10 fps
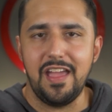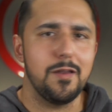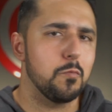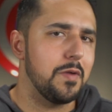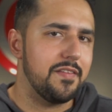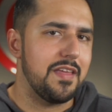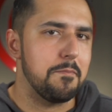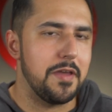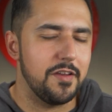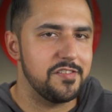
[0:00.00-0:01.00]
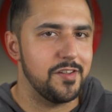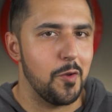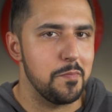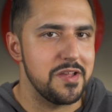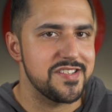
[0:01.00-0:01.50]
and ringing that bell so you
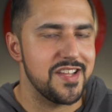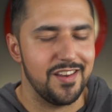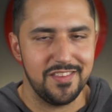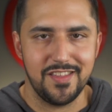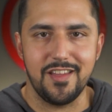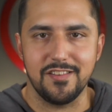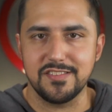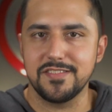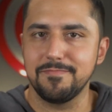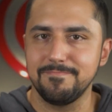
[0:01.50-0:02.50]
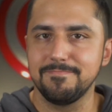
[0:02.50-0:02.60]
don't miss anything else.